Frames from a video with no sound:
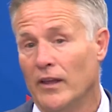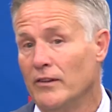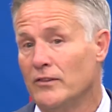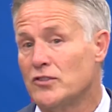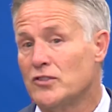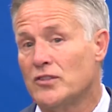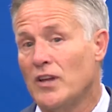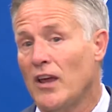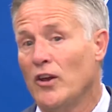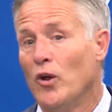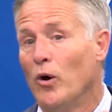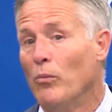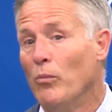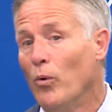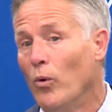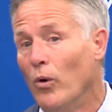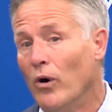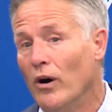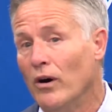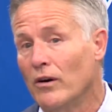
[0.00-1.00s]
And say no
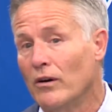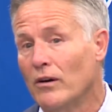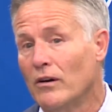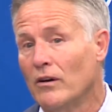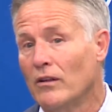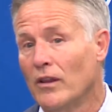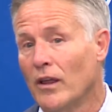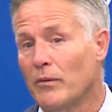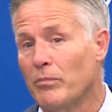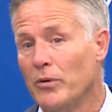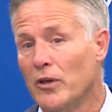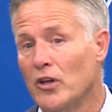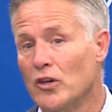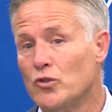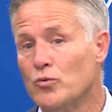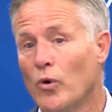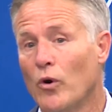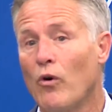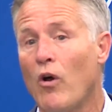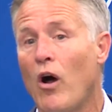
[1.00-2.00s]
more. Like,
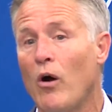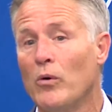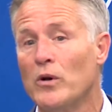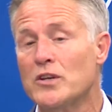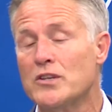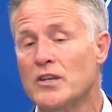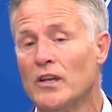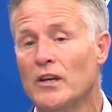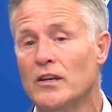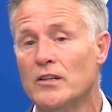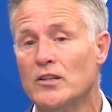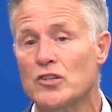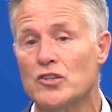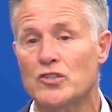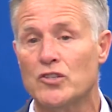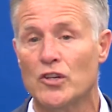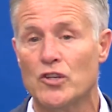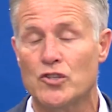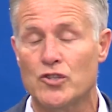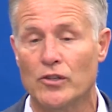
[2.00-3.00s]
because we're always in a
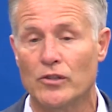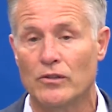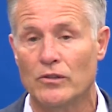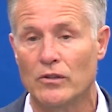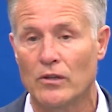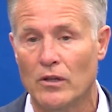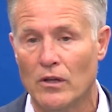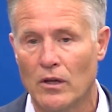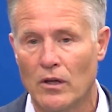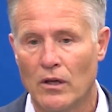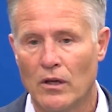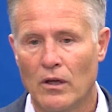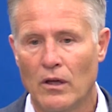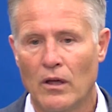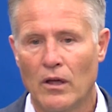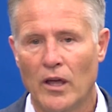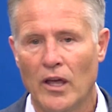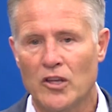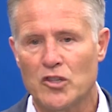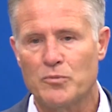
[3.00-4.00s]
decision,
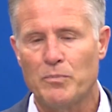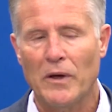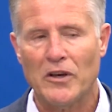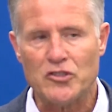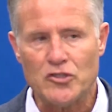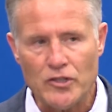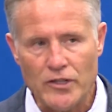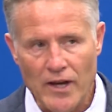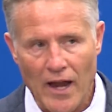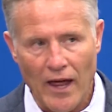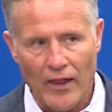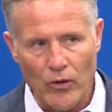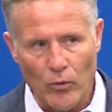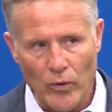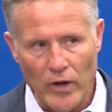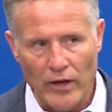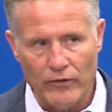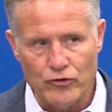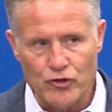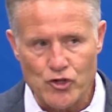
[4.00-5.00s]
especially now that
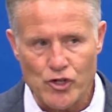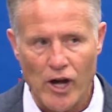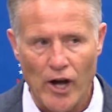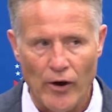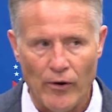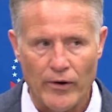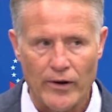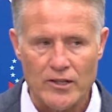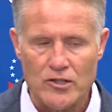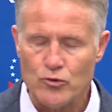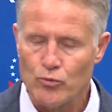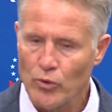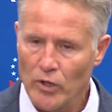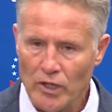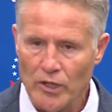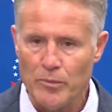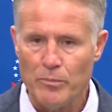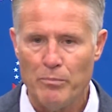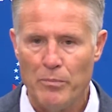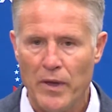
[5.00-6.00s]
we have Jared. It's
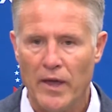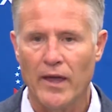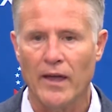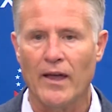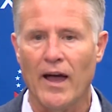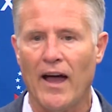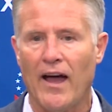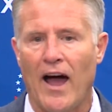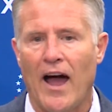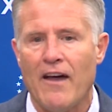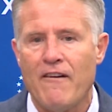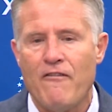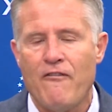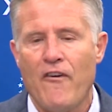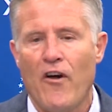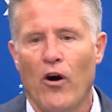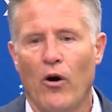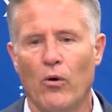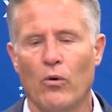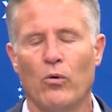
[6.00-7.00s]
really big. I
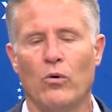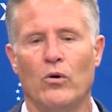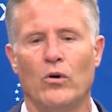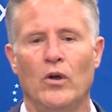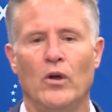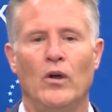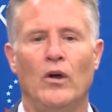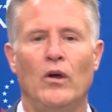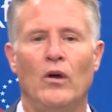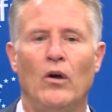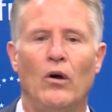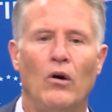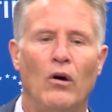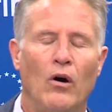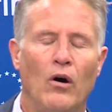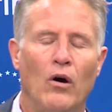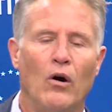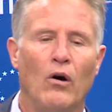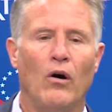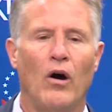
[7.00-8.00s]
felt
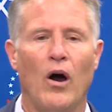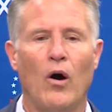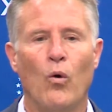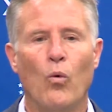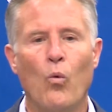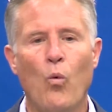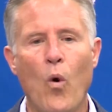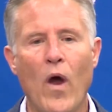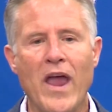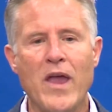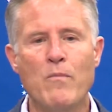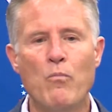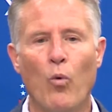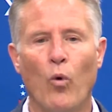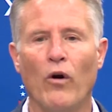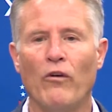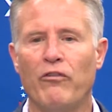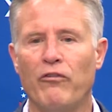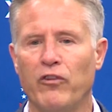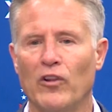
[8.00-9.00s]
way
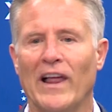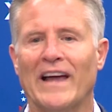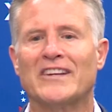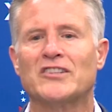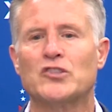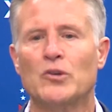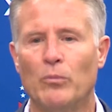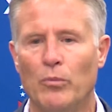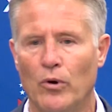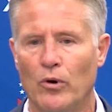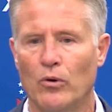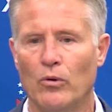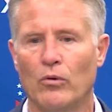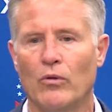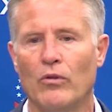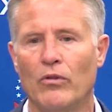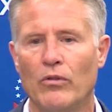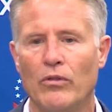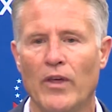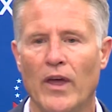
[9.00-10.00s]
more
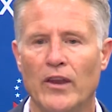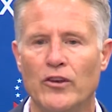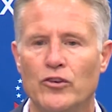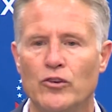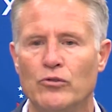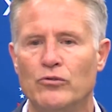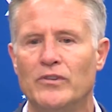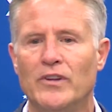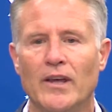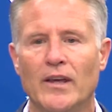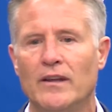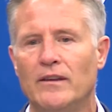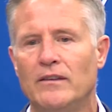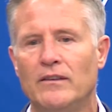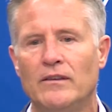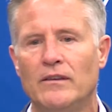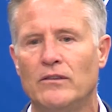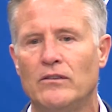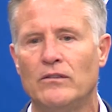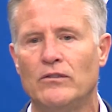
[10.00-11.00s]
flexible than you did